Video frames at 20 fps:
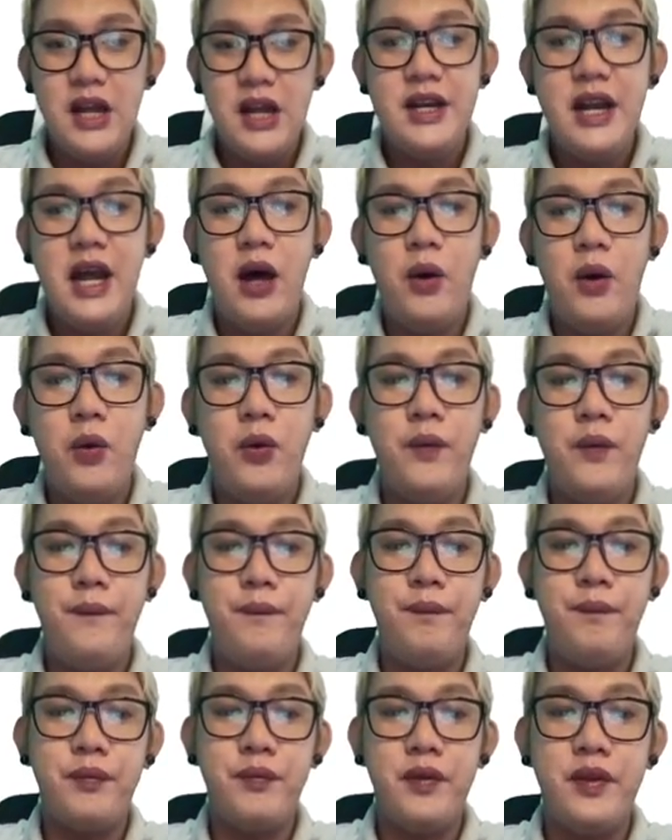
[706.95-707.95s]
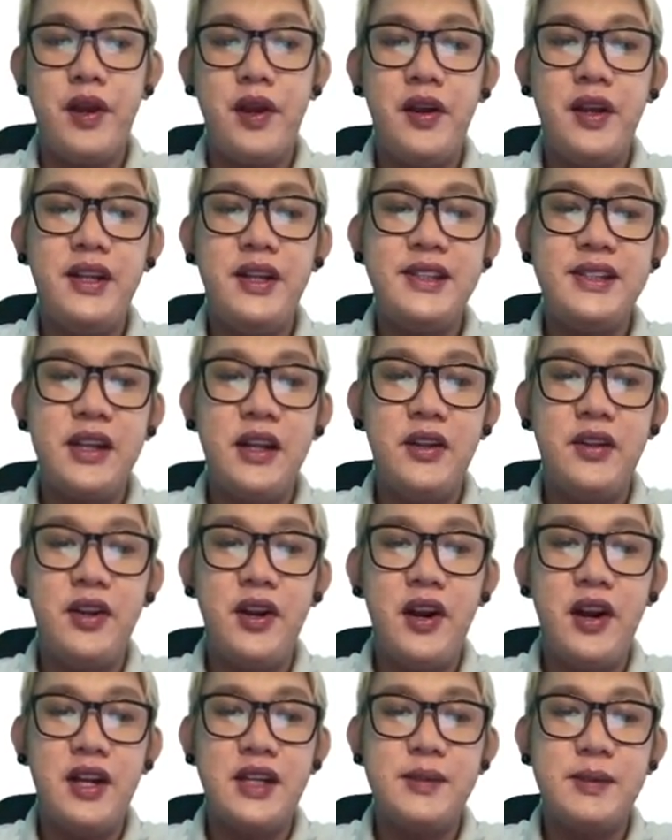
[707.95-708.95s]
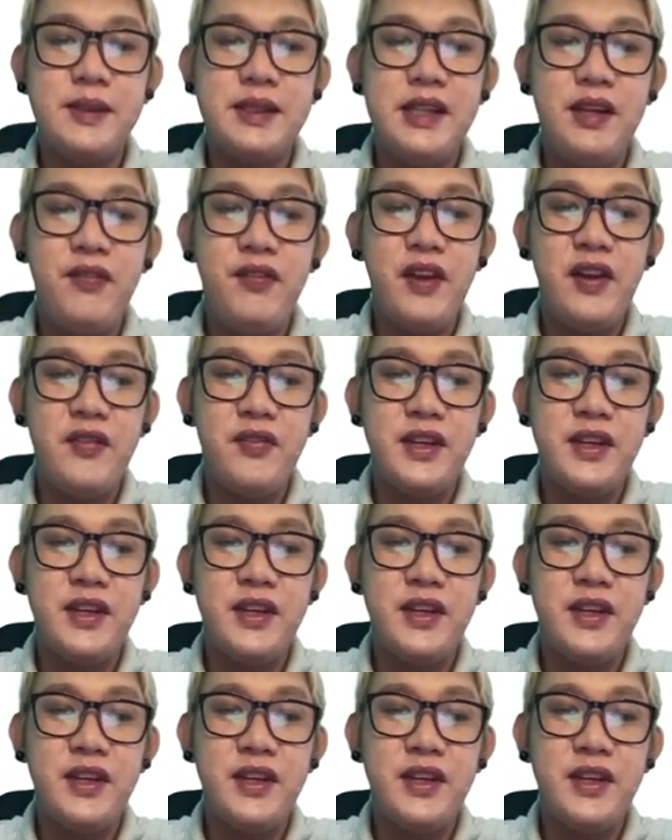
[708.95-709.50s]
Now, there are specific